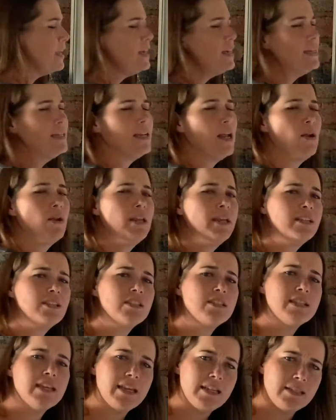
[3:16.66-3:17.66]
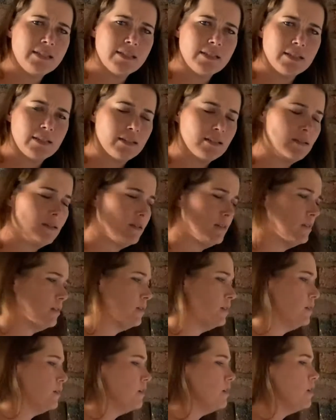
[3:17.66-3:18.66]
Now let's test it.
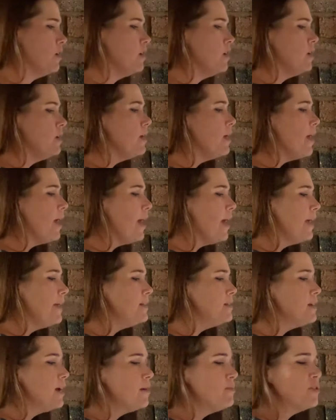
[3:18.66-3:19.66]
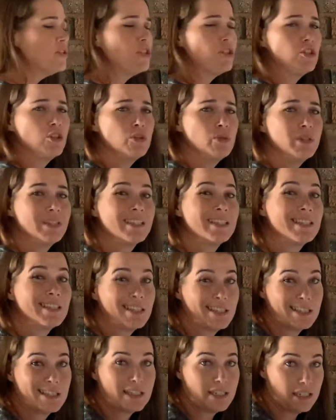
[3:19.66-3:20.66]
8 times 2 is
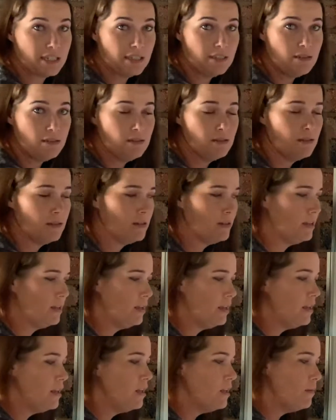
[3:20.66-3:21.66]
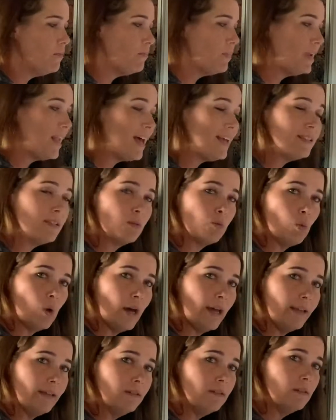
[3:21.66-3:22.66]
16, plus
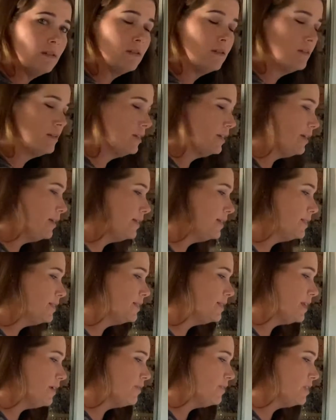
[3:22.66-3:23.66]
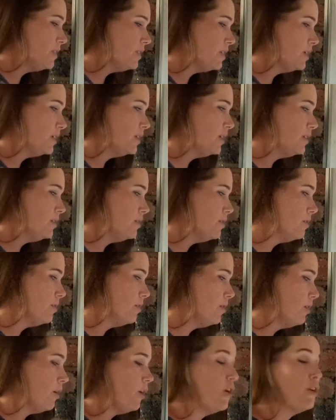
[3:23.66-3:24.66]
1 is 17
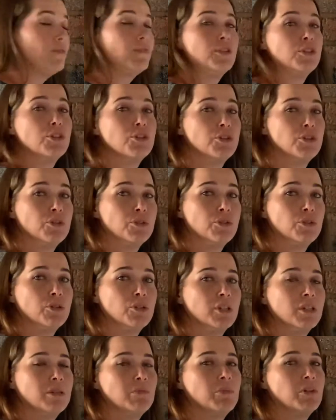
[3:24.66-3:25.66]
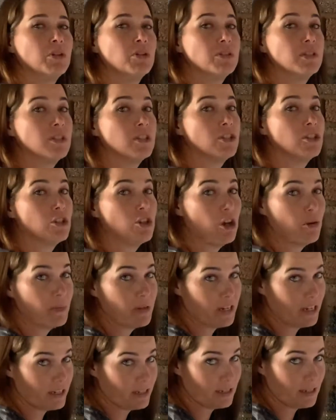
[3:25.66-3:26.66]
over 2, because the
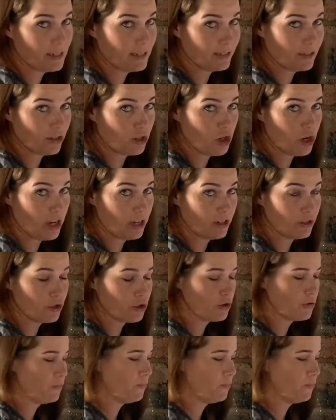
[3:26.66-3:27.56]
denominator doesn't change.